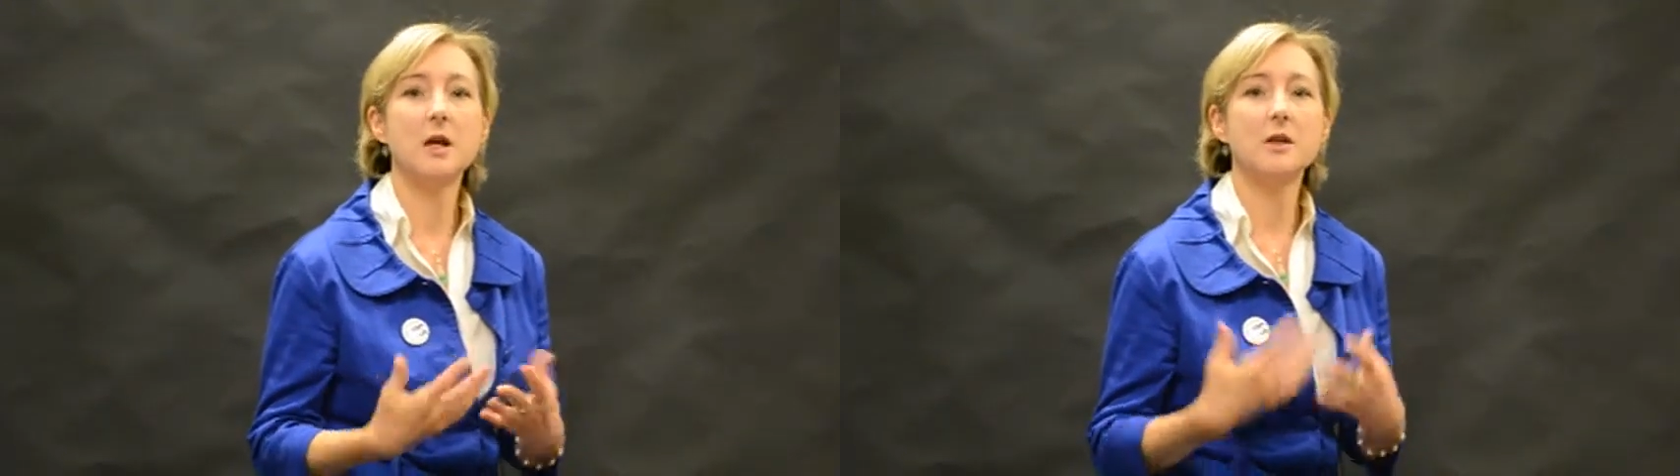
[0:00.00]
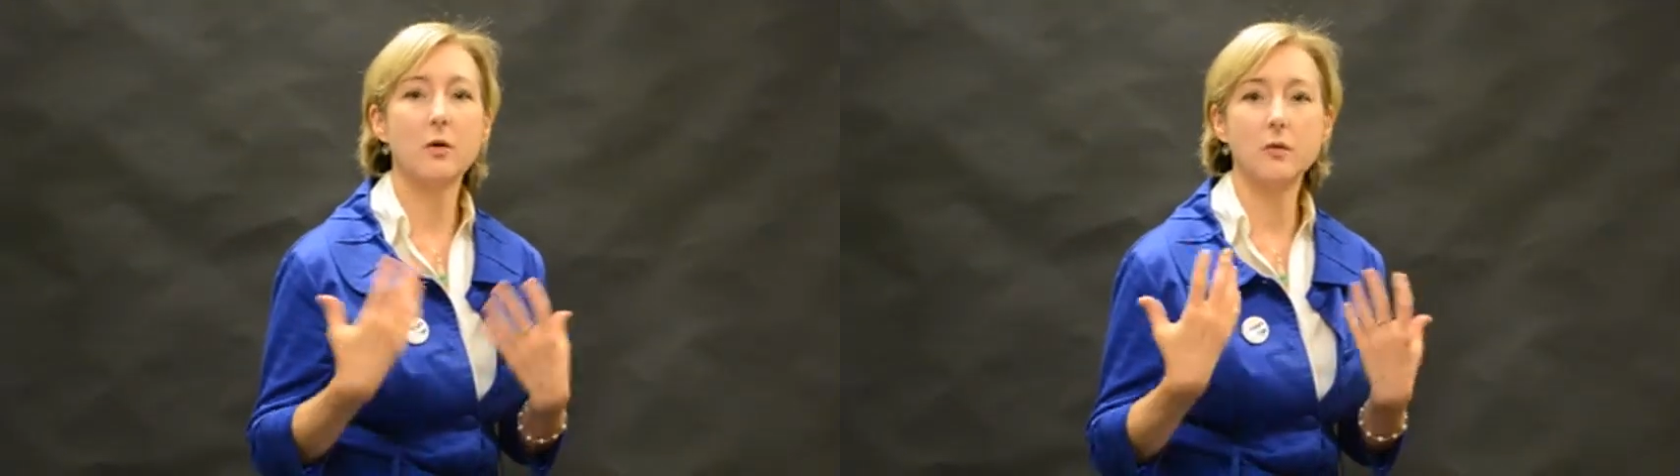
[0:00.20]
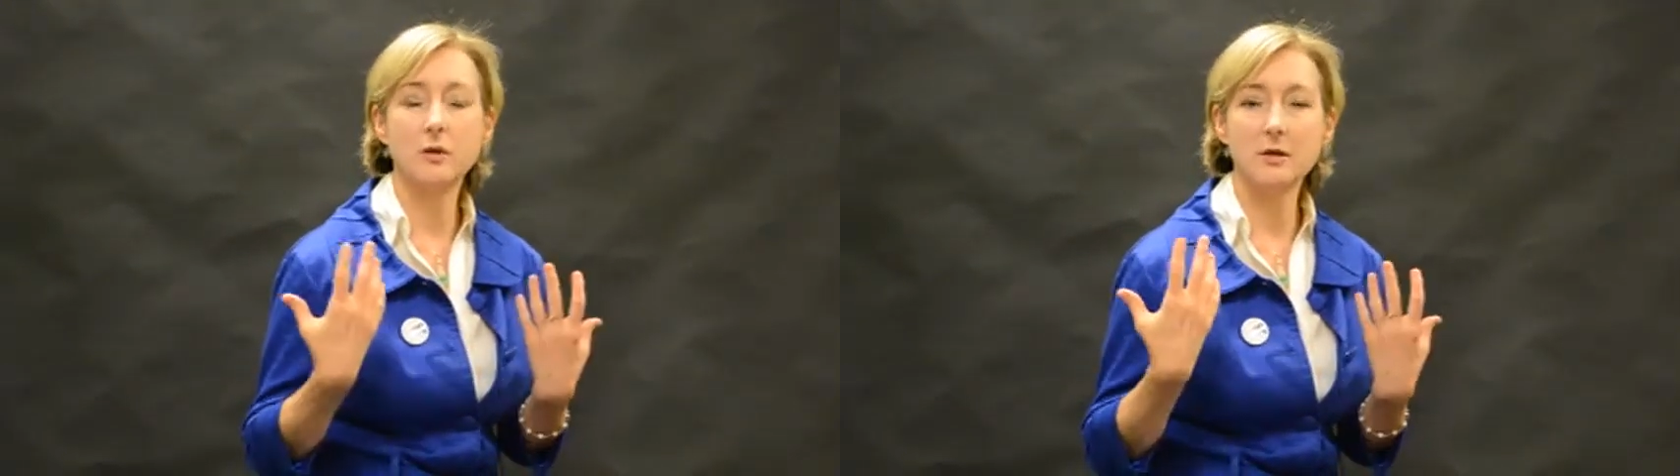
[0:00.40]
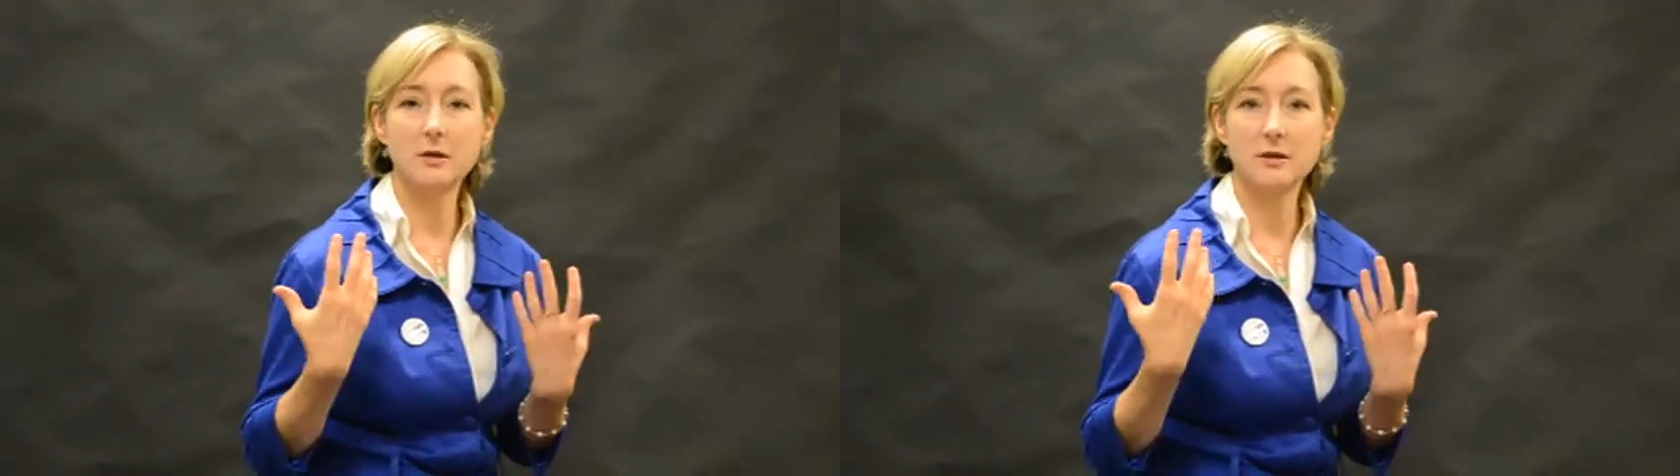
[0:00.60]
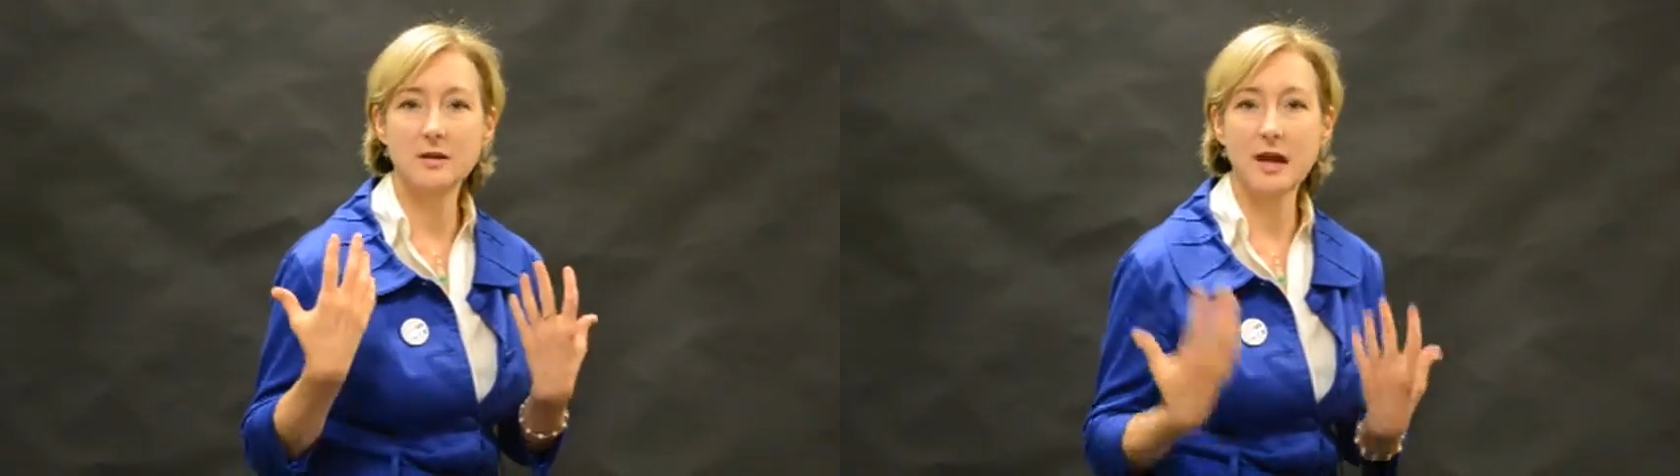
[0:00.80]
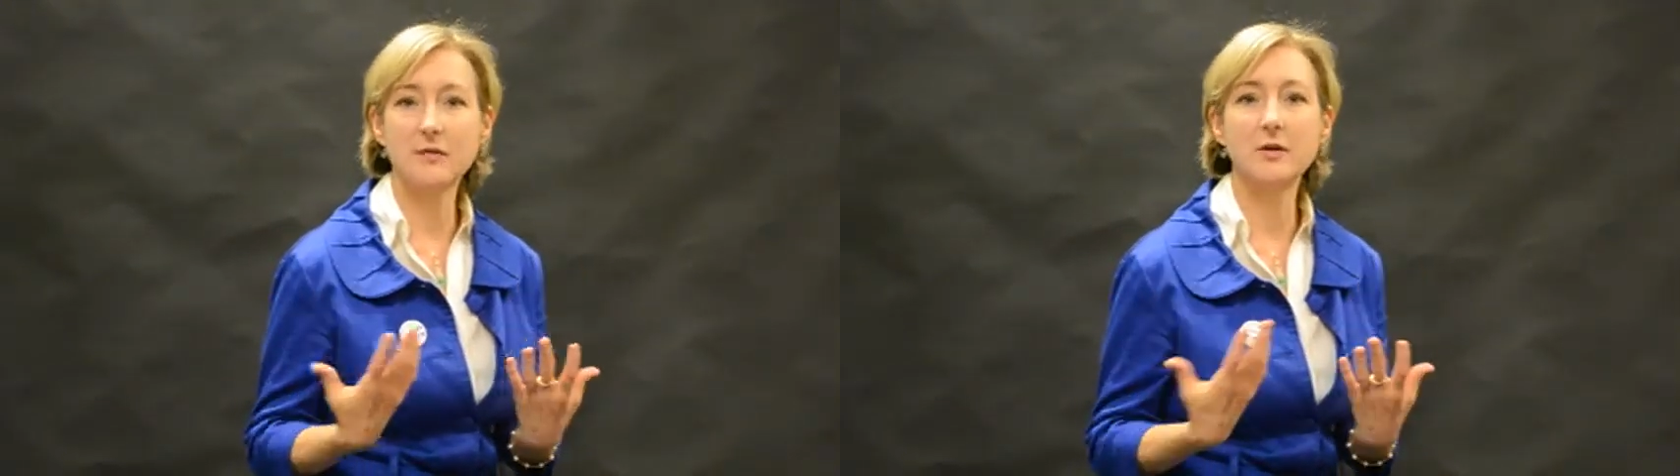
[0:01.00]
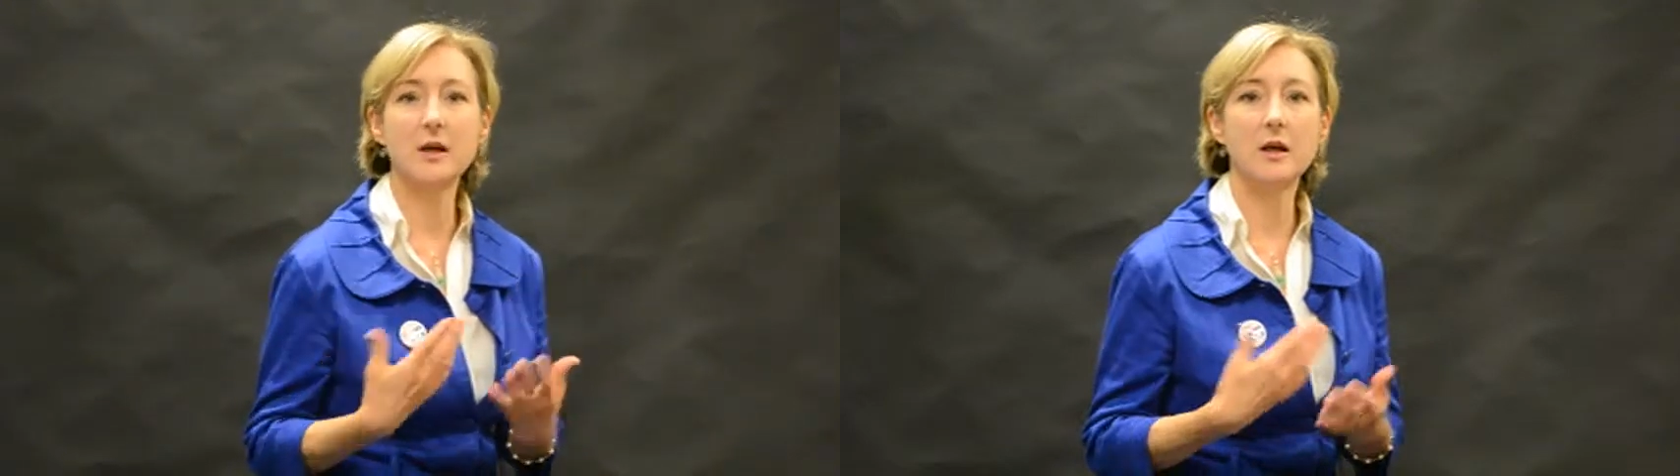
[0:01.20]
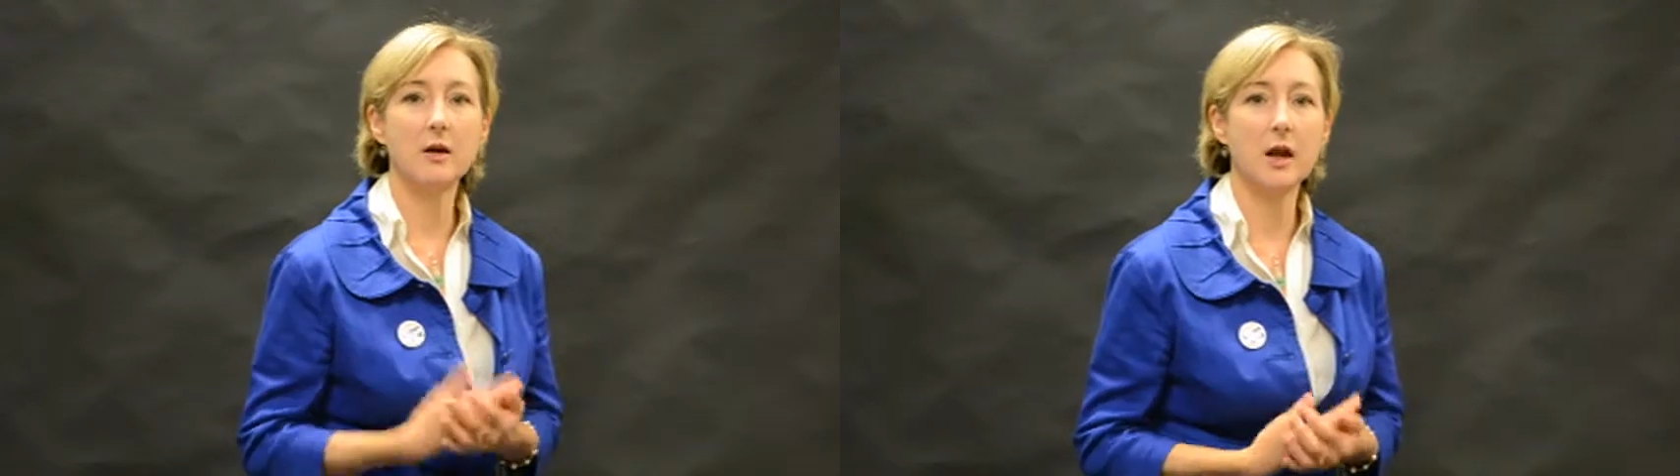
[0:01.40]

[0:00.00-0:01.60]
So safety in our